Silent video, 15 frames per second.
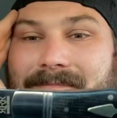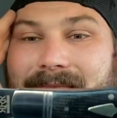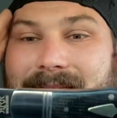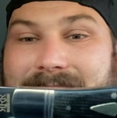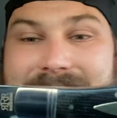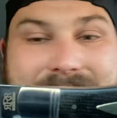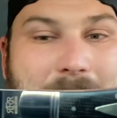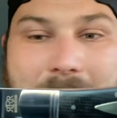
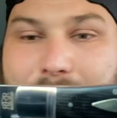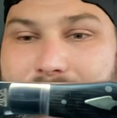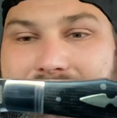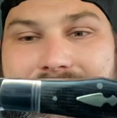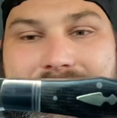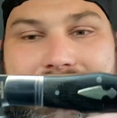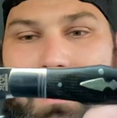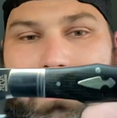this might be
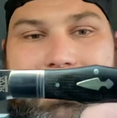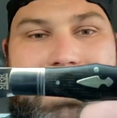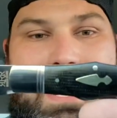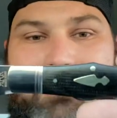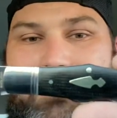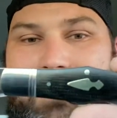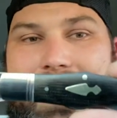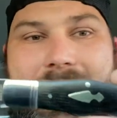the only
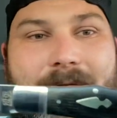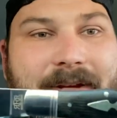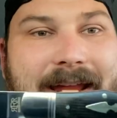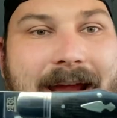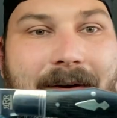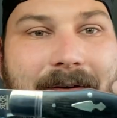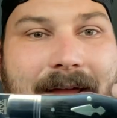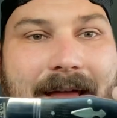knife I ever
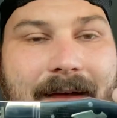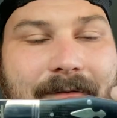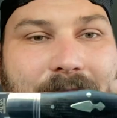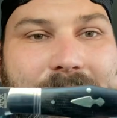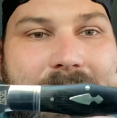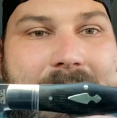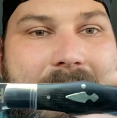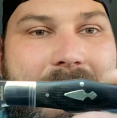carry
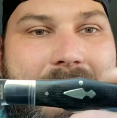ever